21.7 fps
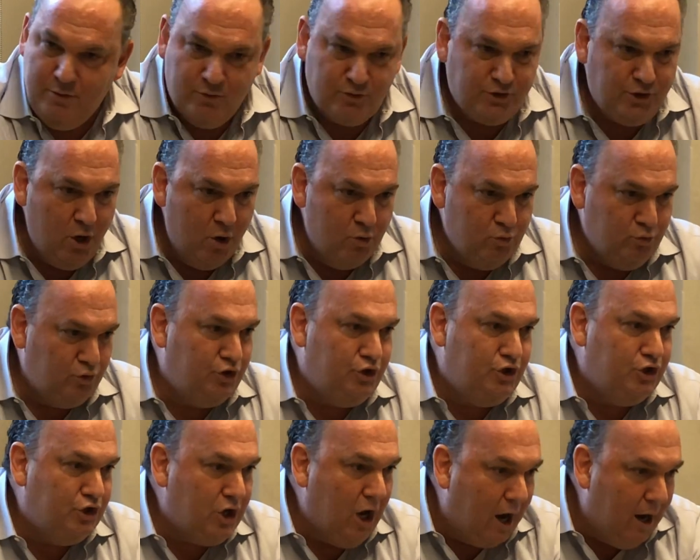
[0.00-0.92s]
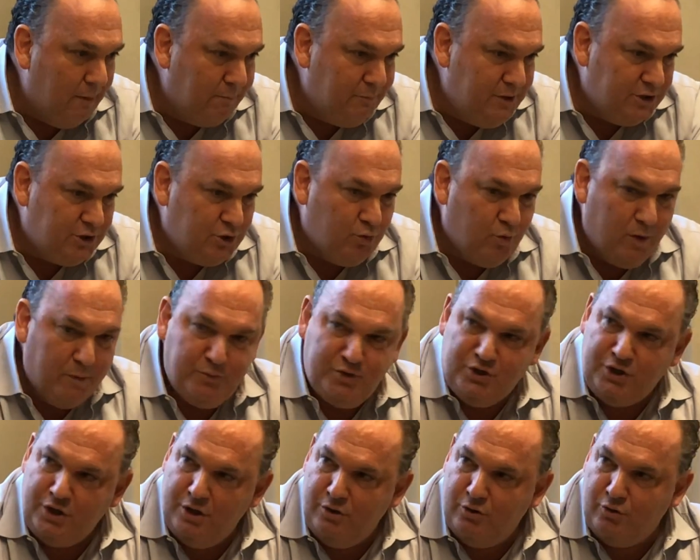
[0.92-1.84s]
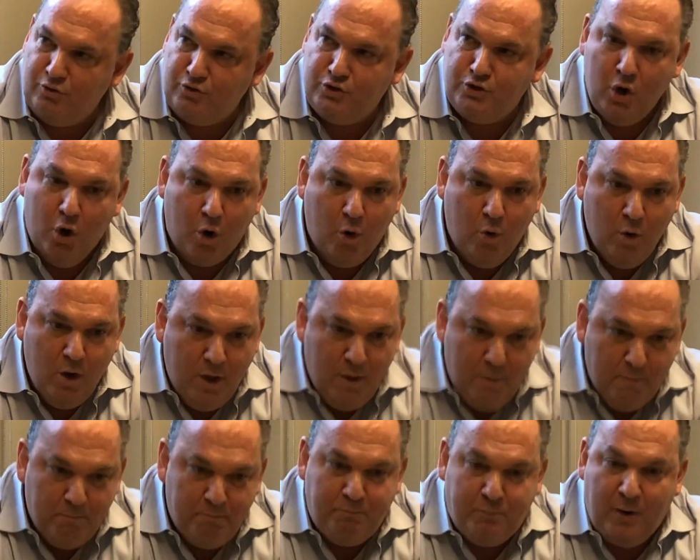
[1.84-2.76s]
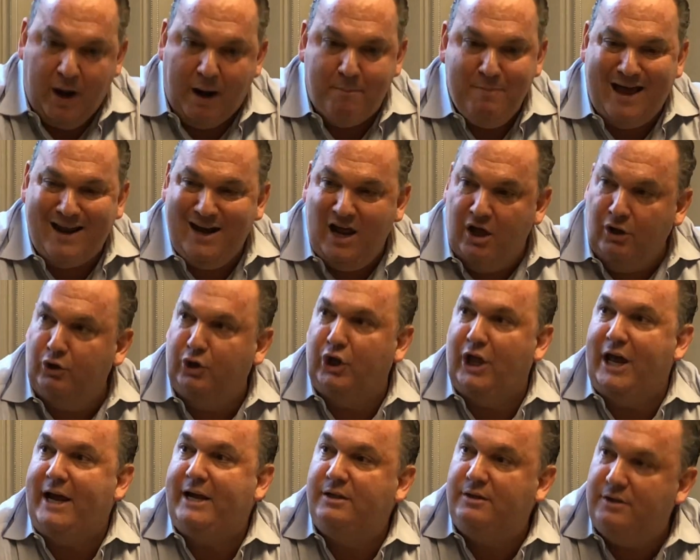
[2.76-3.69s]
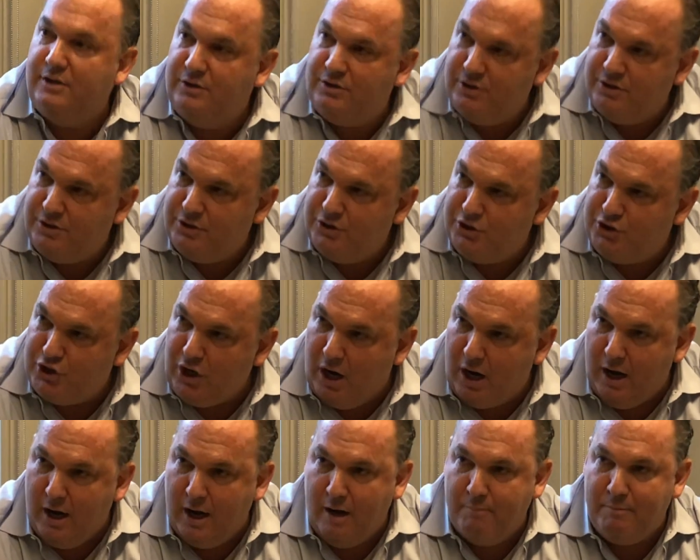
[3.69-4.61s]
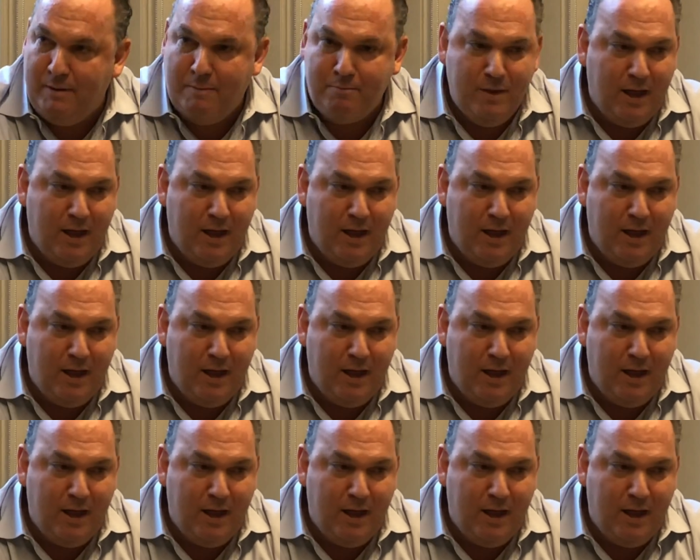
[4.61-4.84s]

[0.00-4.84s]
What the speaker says: And there's no job description. I'm not elected to the job.